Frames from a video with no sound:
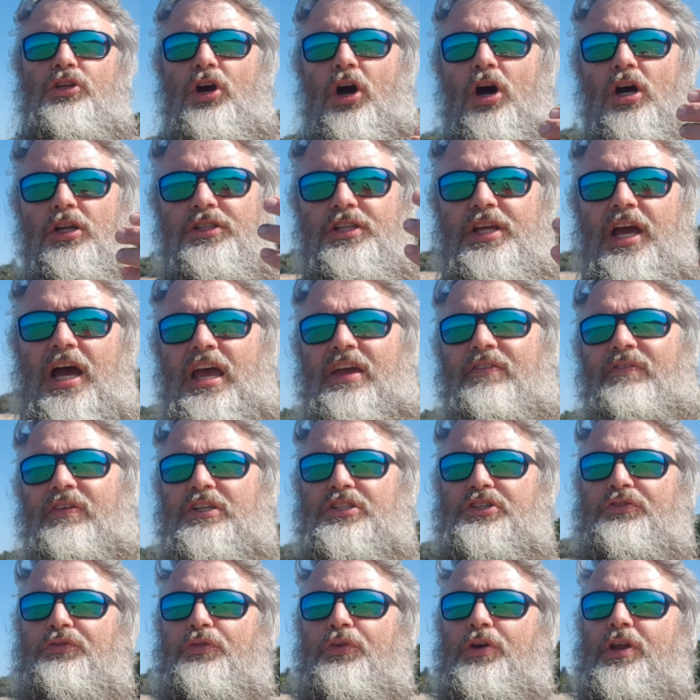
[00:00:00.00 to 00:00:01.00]
God gave
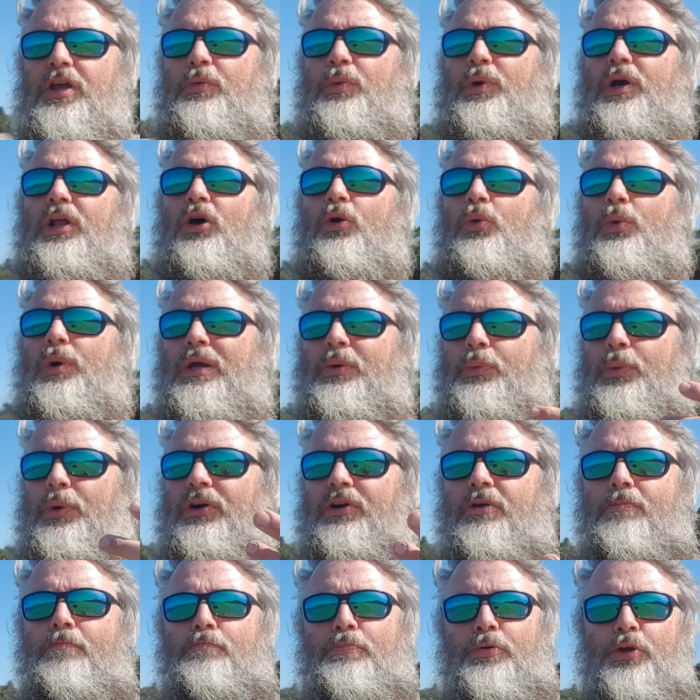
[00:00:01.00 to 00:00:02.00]
us free will, or we
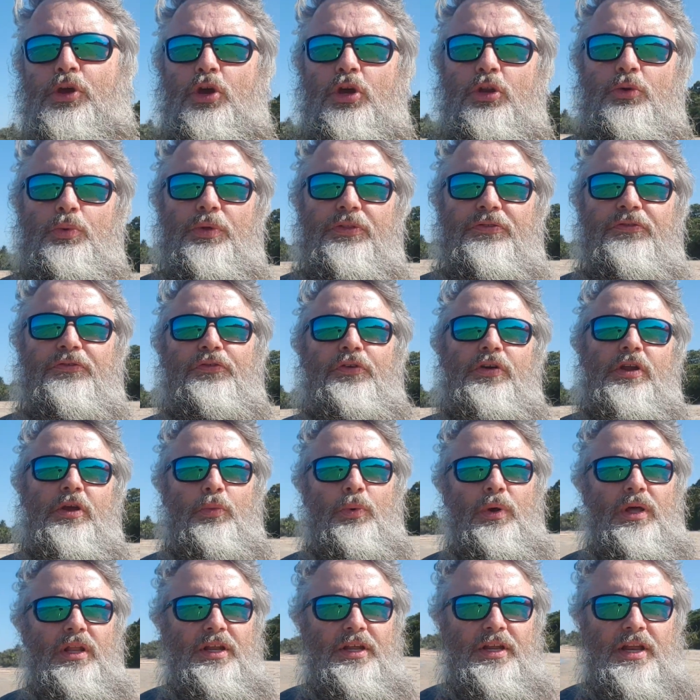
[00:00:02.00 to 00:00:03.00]
were imbued with free
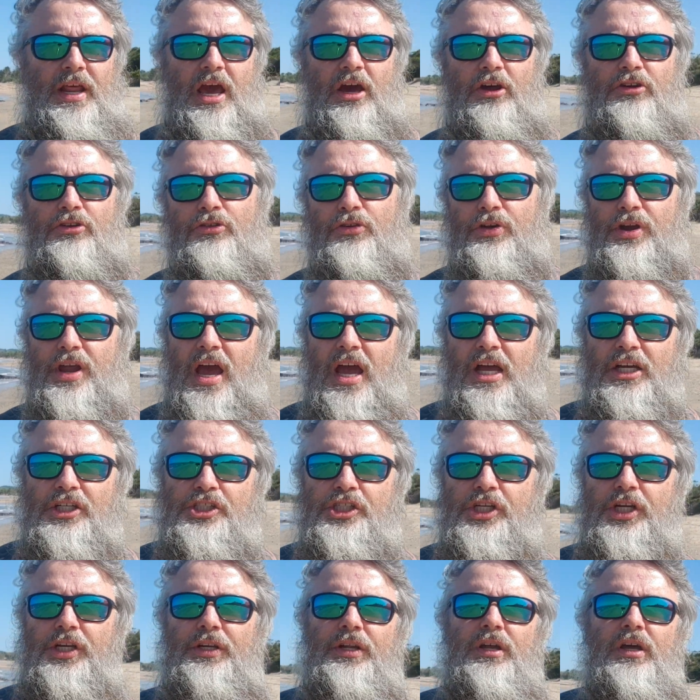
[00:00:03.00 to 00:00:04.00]
will in our
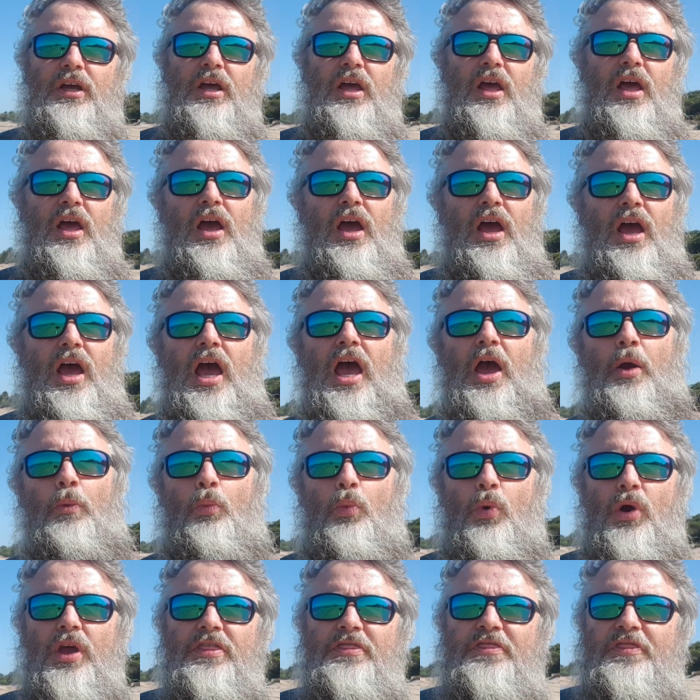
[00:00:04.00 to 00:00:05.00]
creation.
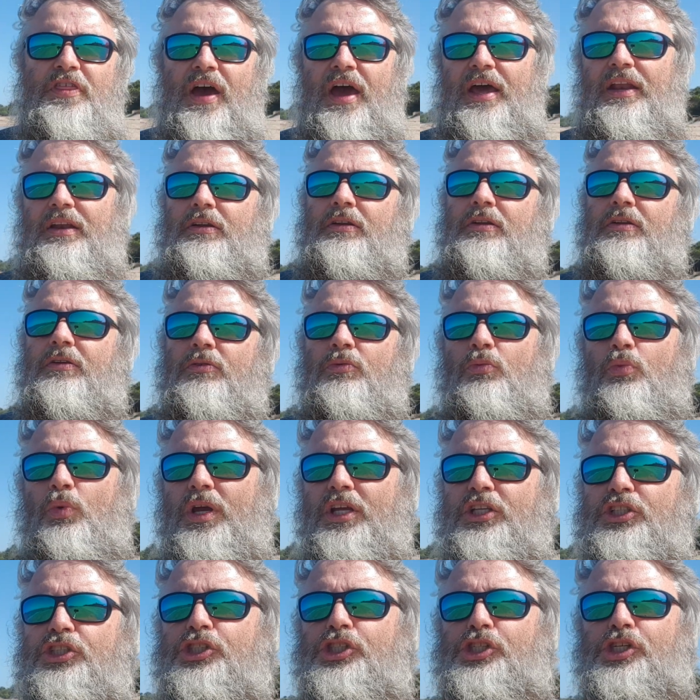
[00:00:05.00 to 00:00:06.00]
And with that,
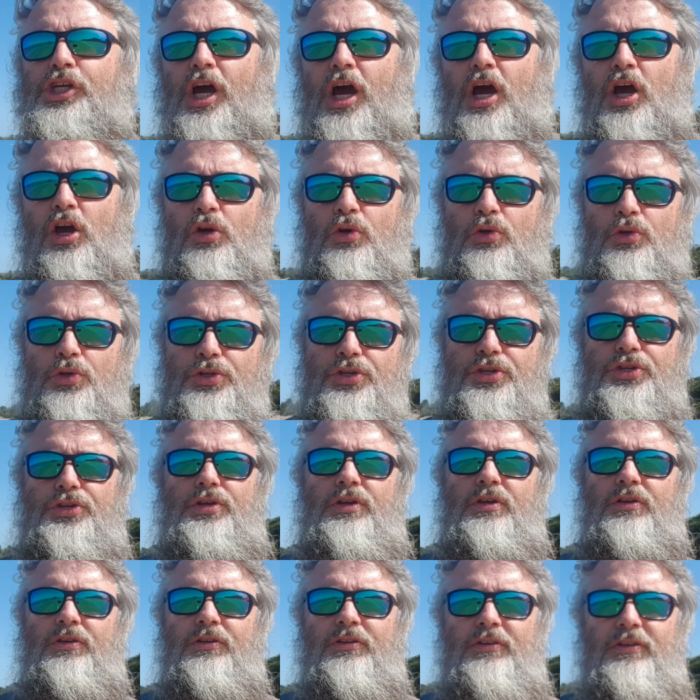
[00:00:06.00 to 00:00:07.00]
we
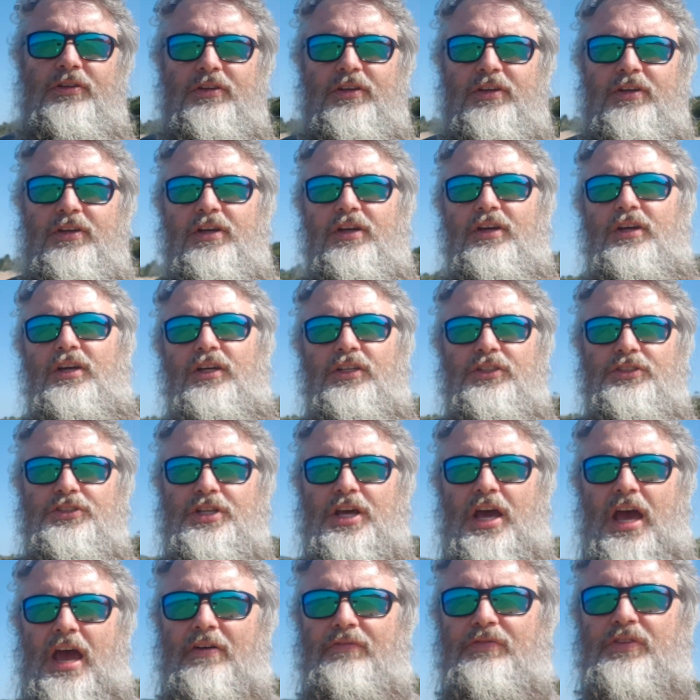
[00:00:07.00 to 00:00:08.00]
chose
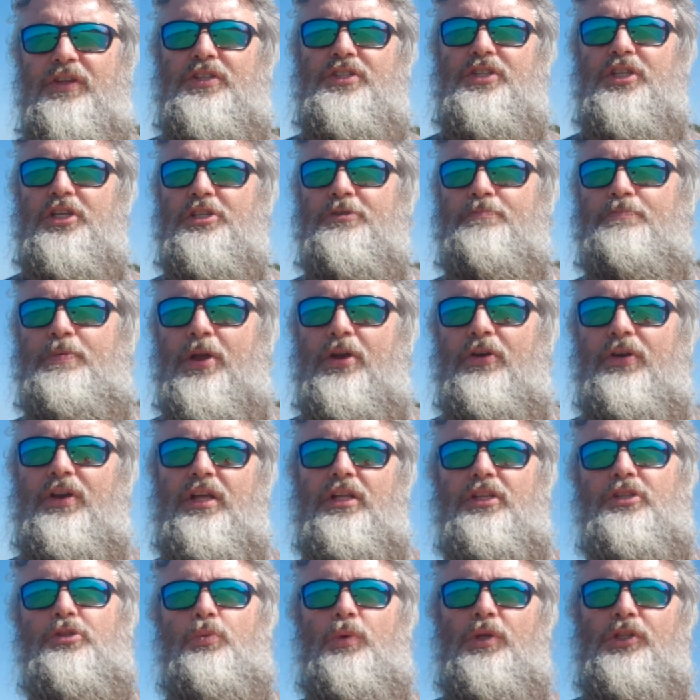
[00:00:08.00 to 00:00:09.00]
to have this experience.